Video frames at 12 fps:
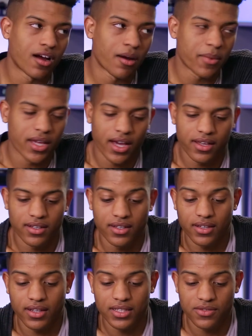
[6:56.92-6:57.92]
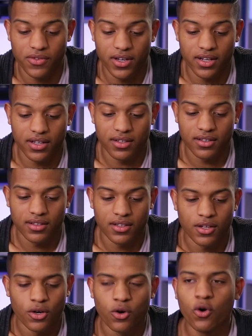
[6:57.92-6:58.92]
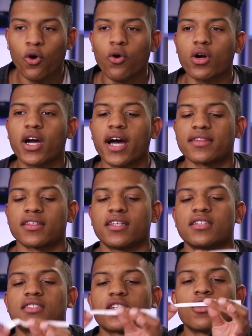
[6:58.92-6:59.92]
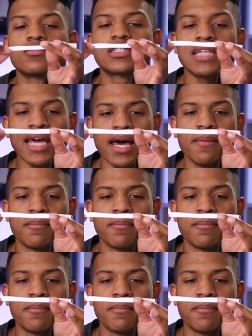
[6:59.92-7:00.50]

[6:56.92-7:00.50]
eHarmony idea. It's we'll funny. Get to you eventually. Who cut these so slim?